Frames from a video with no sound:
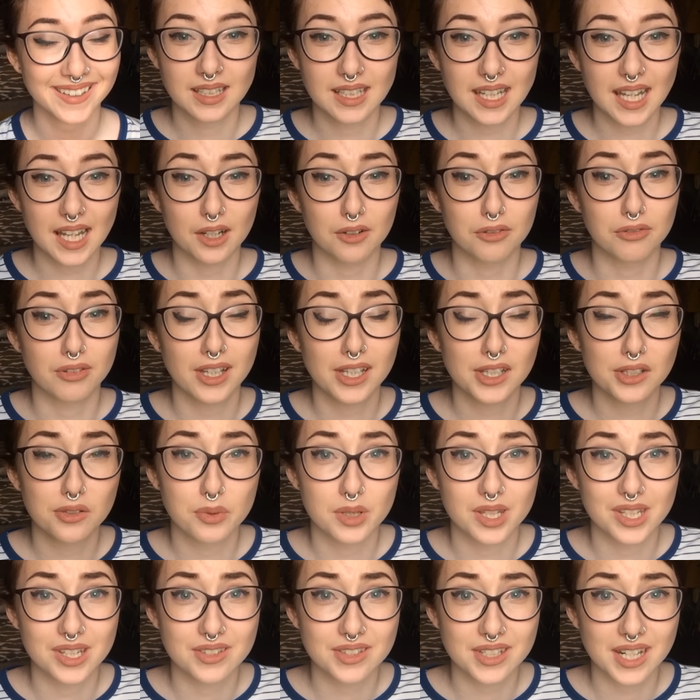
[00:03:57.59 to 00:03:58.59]
Yeah, I fell in love
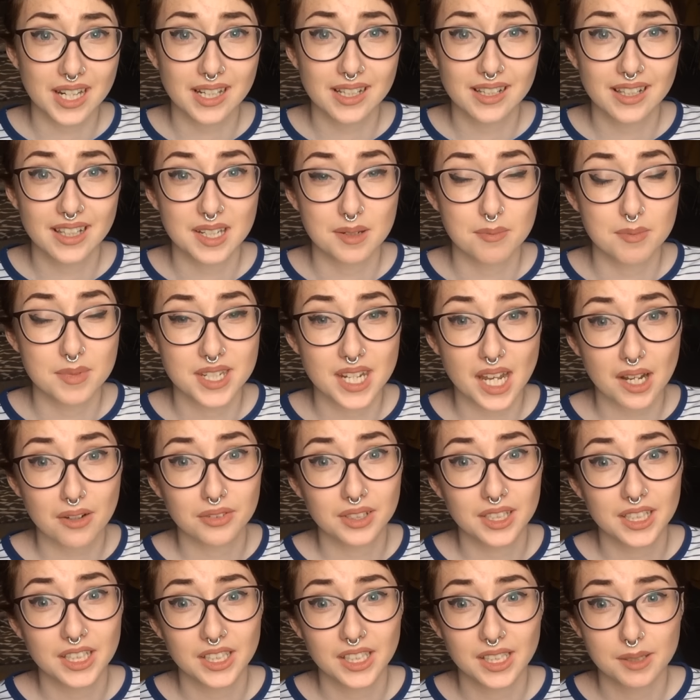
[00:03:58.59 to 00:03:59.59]
with this style and I'm
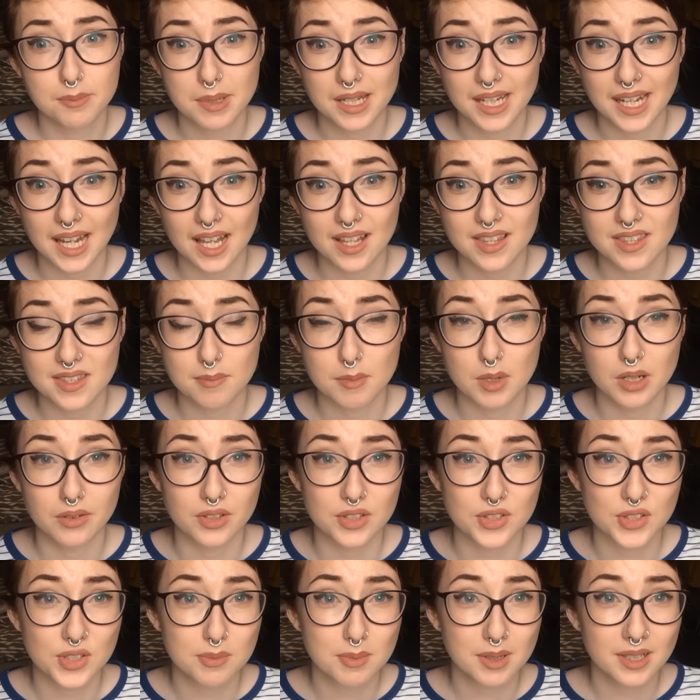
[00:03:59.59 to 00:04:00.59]
definitely gonna be getting some
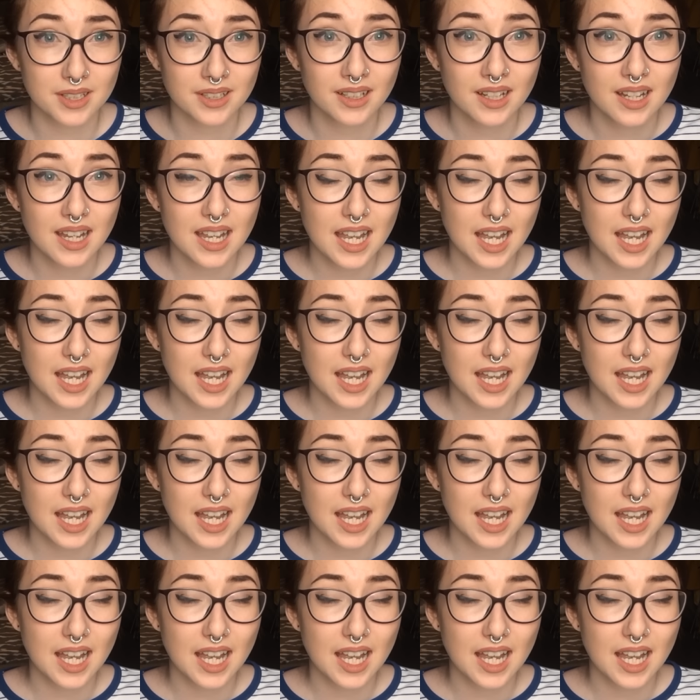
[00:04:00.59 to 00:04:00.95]
over summer.